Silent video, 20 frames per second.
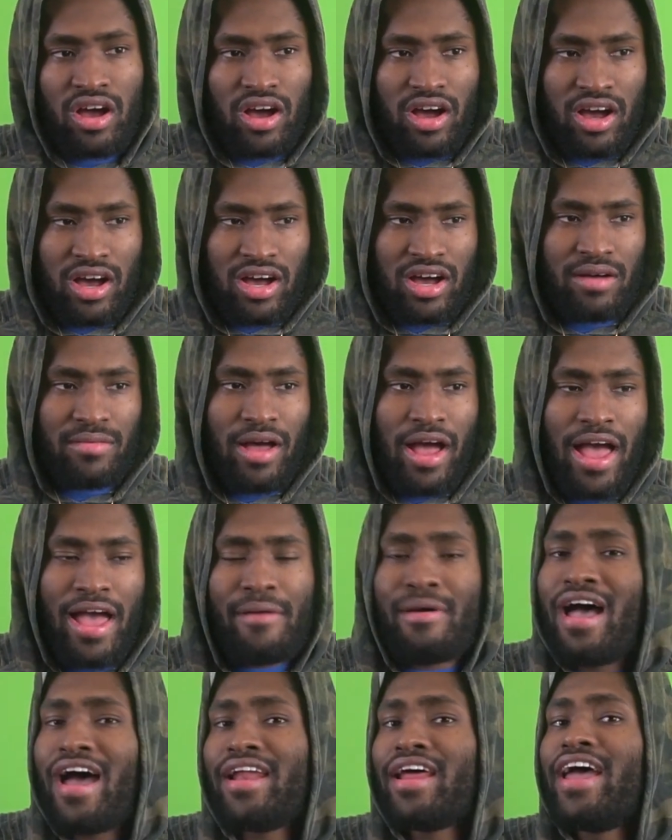Um, I
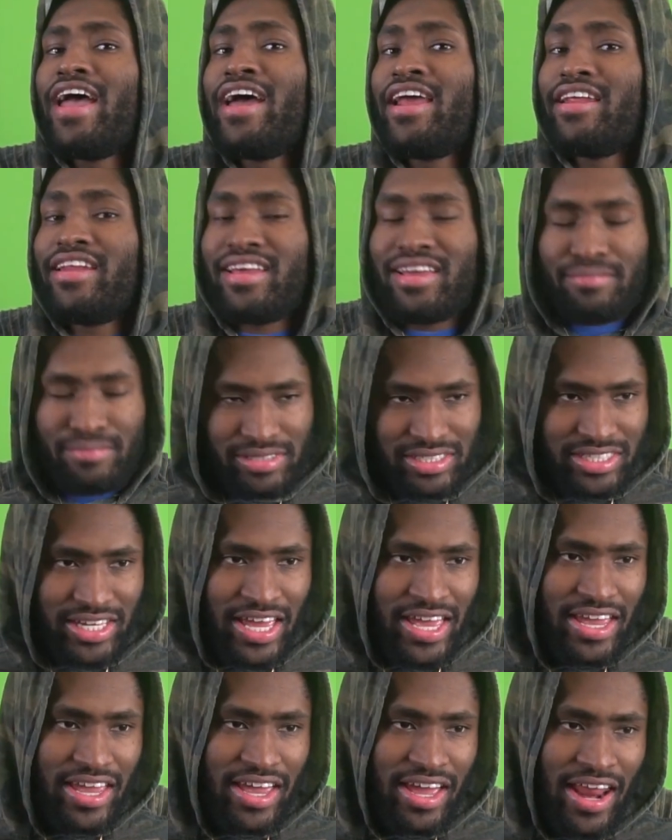had an editing
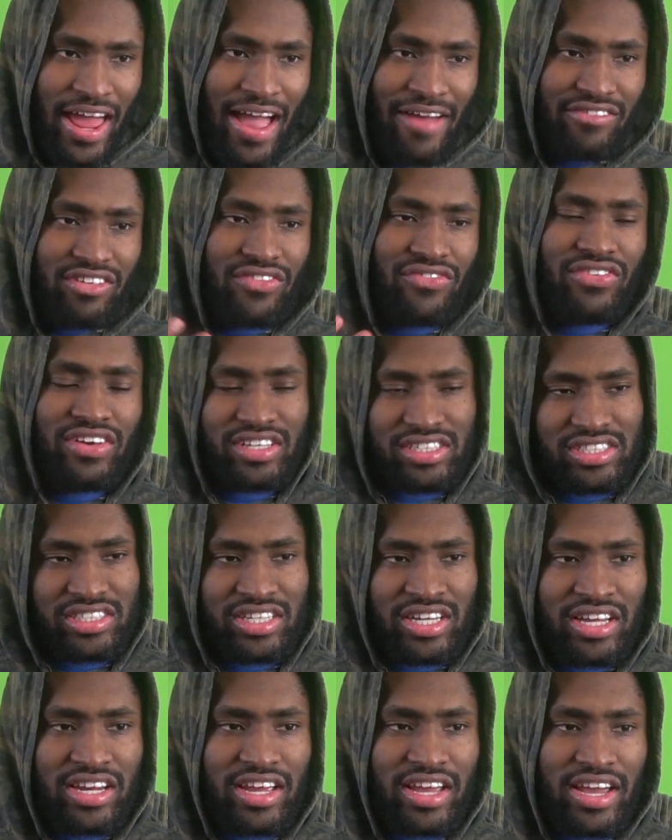mistake and I have to fix
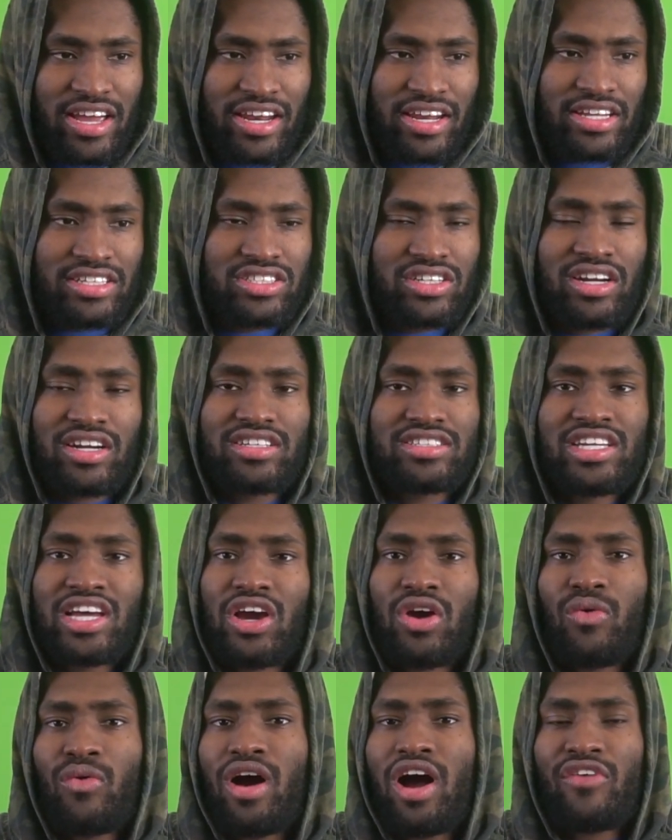it, and it's gonna
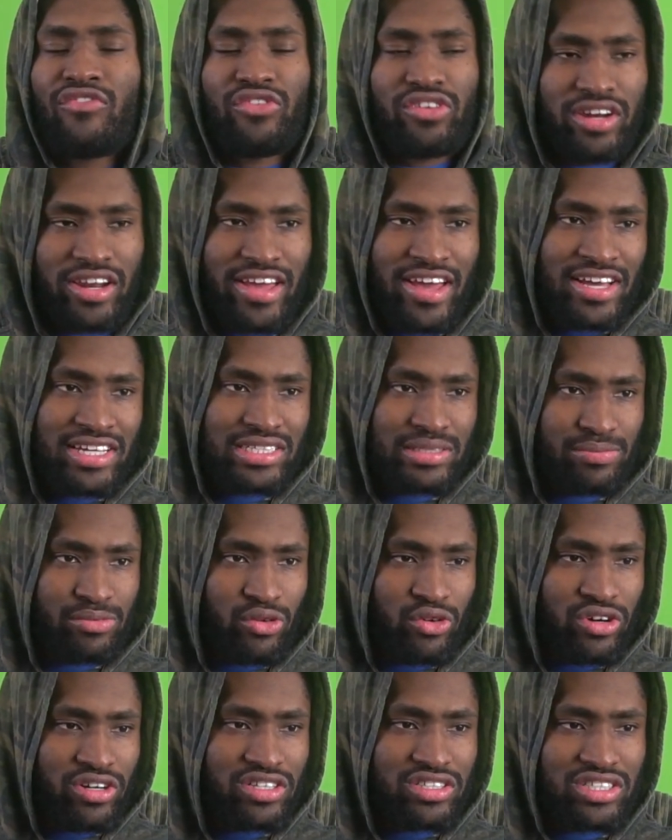take a while for it to
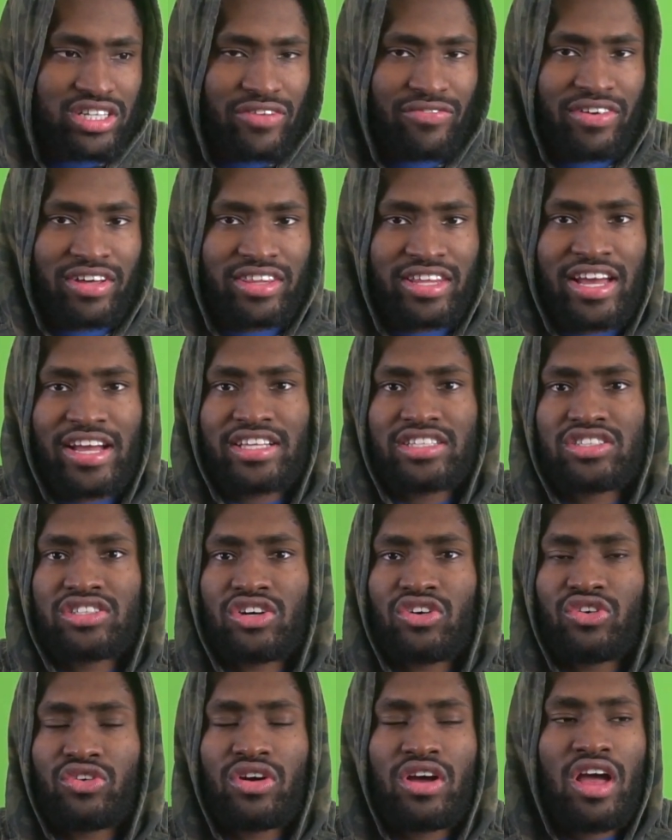export and stuff like that.
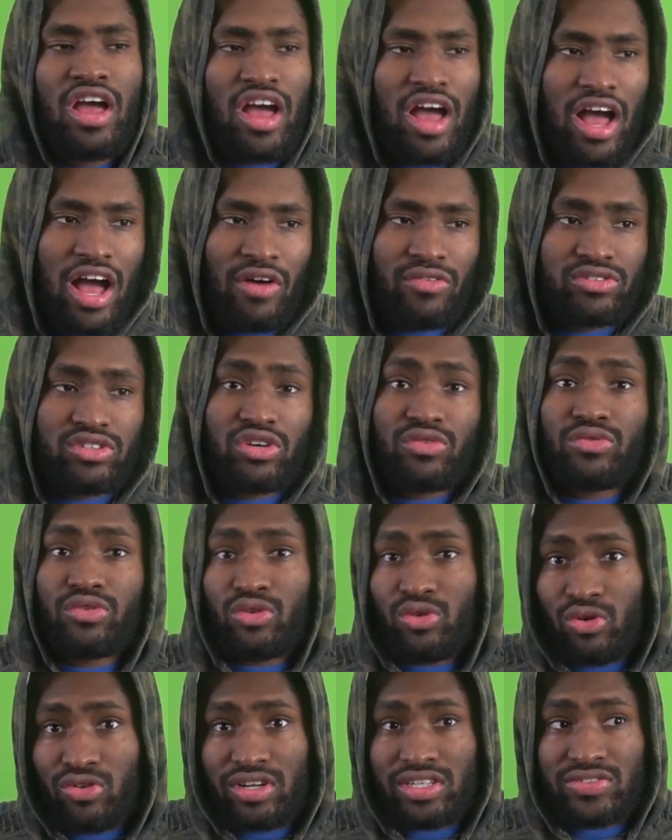So I was gonna
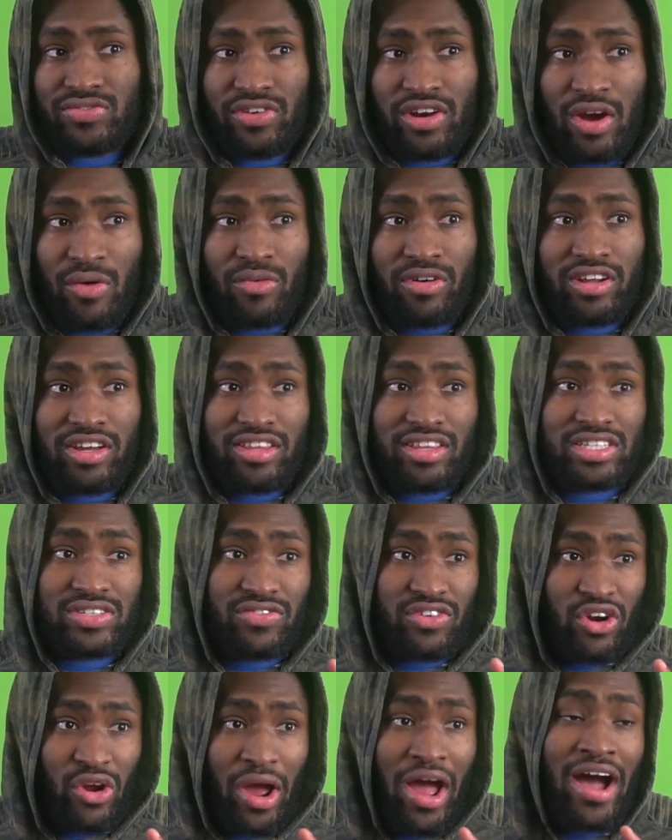record this video. I wanted to get this
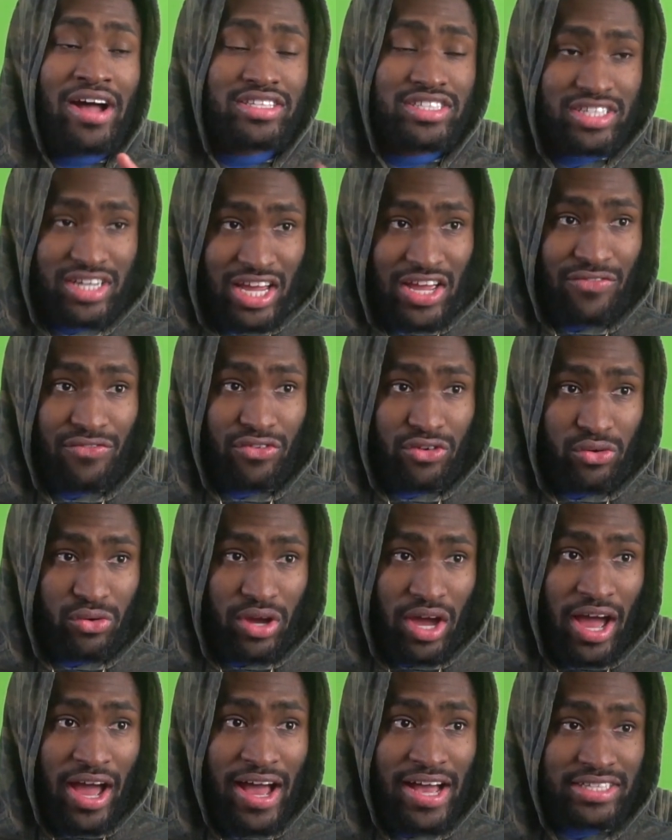video out today for you
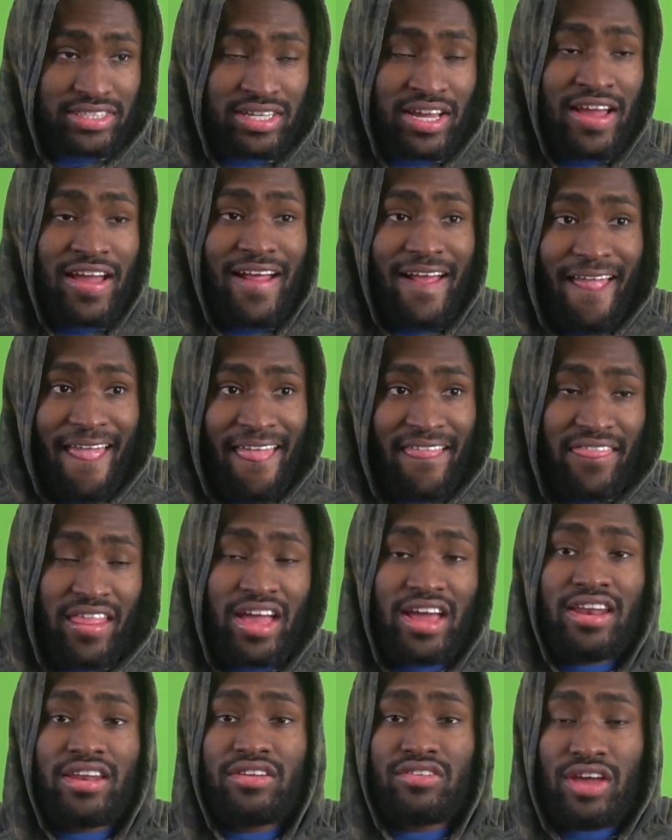guys, and
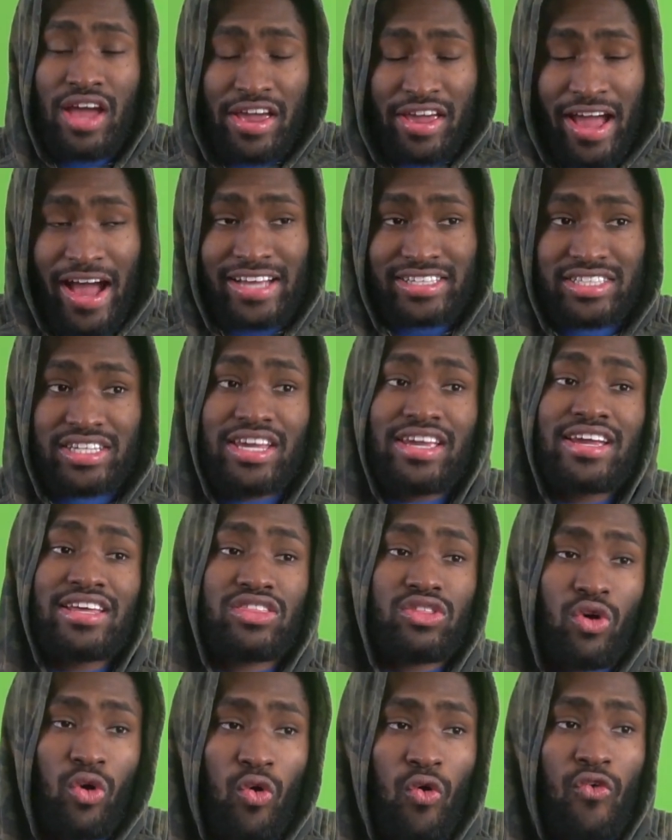then you guys can
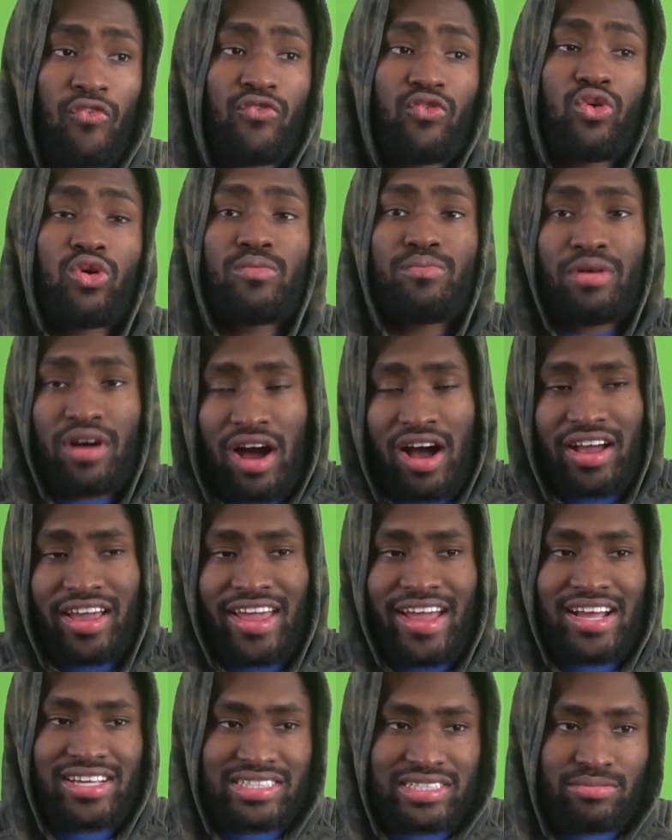get the whole full
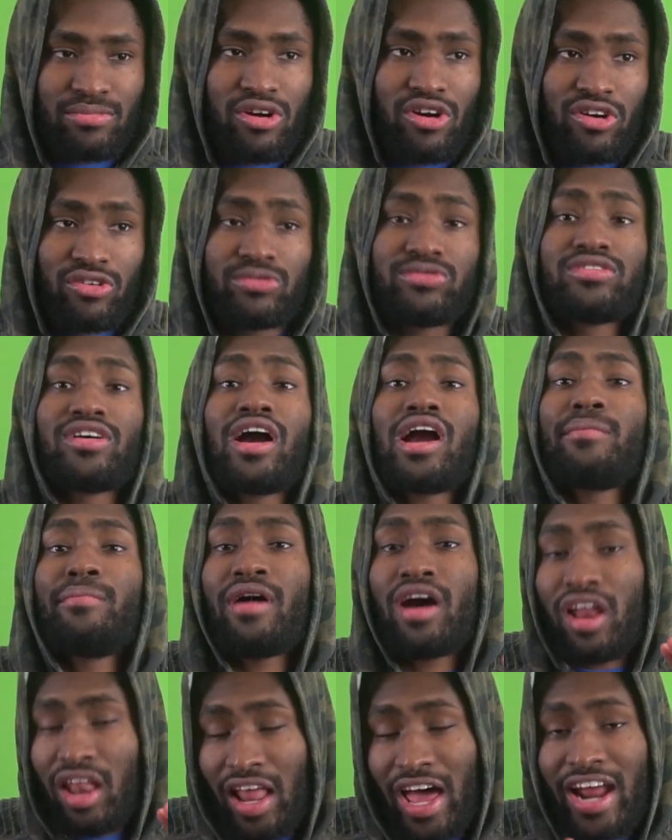podcast tomorrow, because we talk
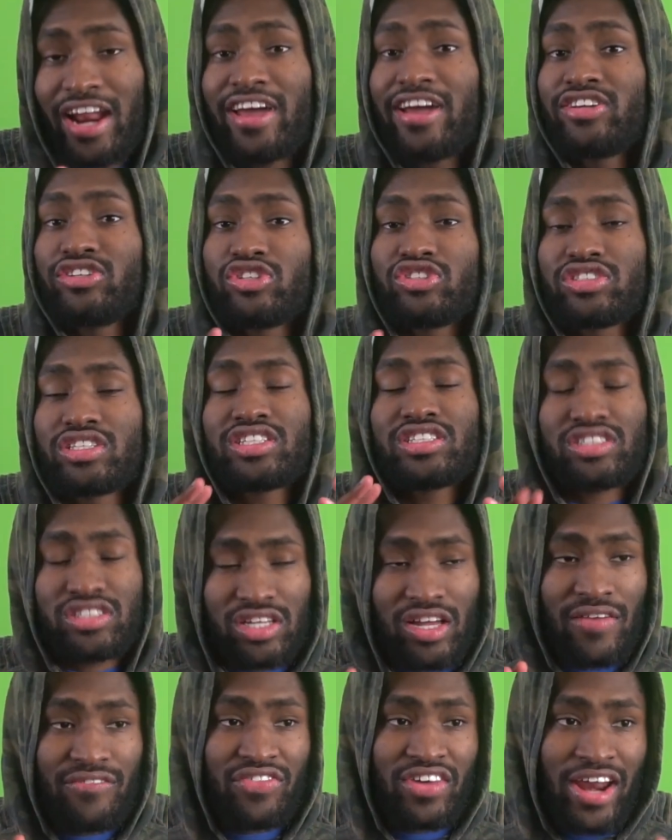about a lot of interesting
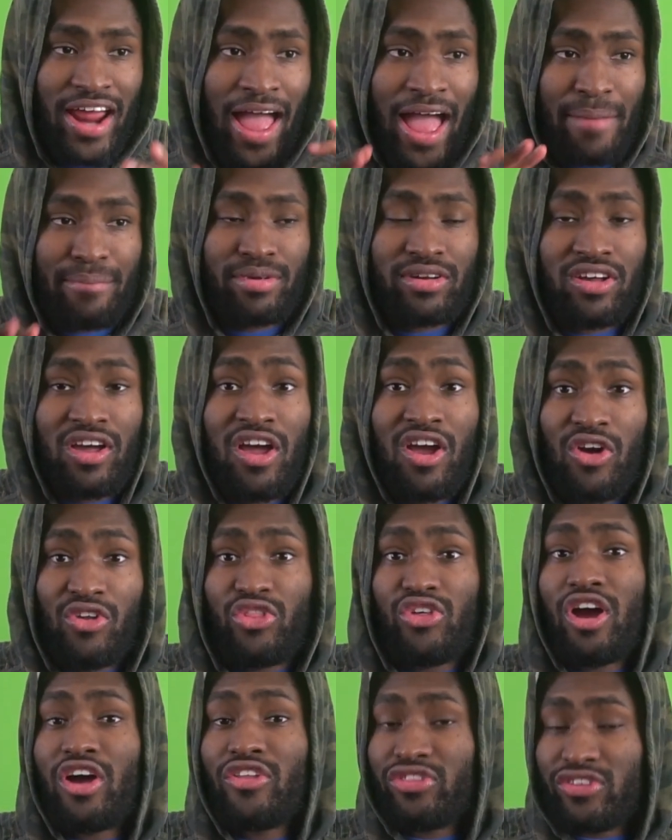stuff that happened
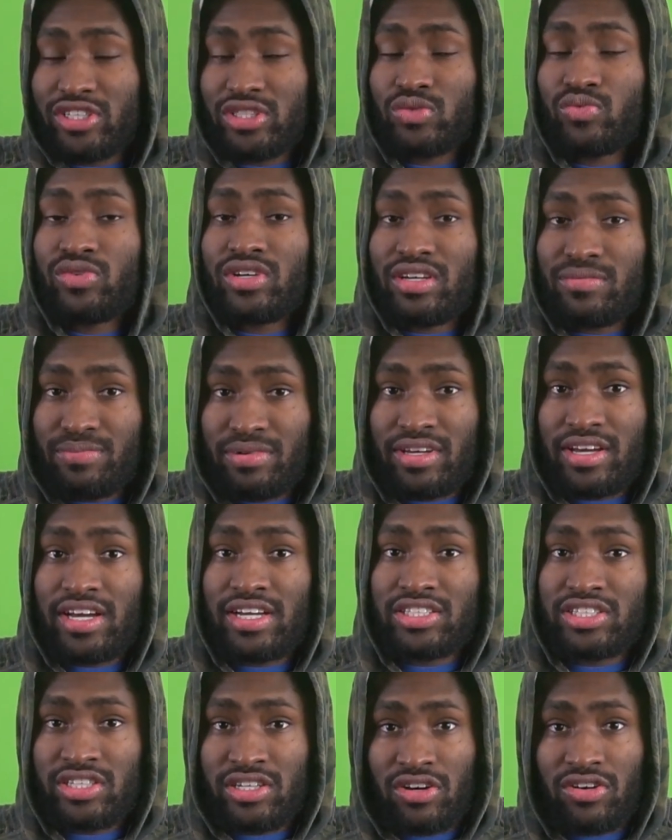throughout this week.
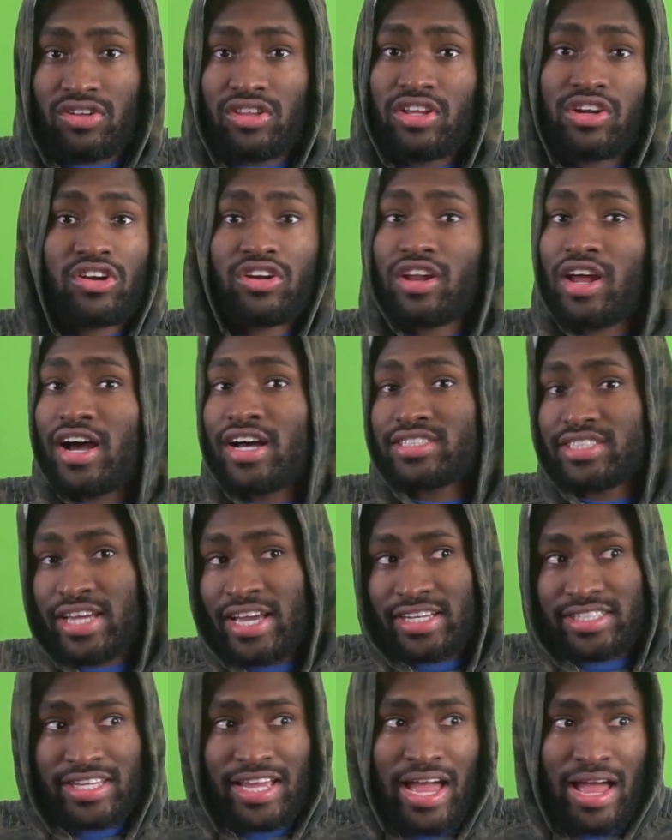Because, you know, Lil Nas
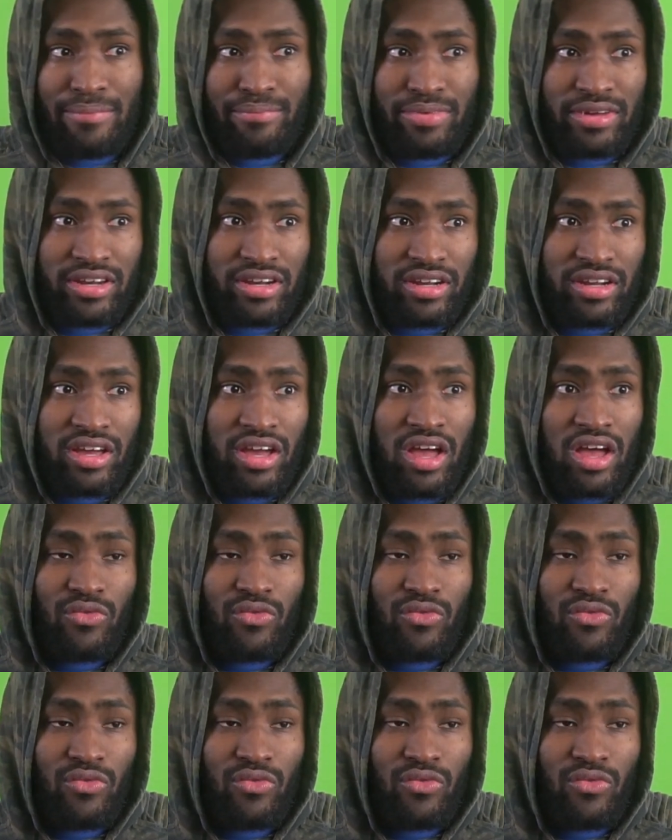X happened.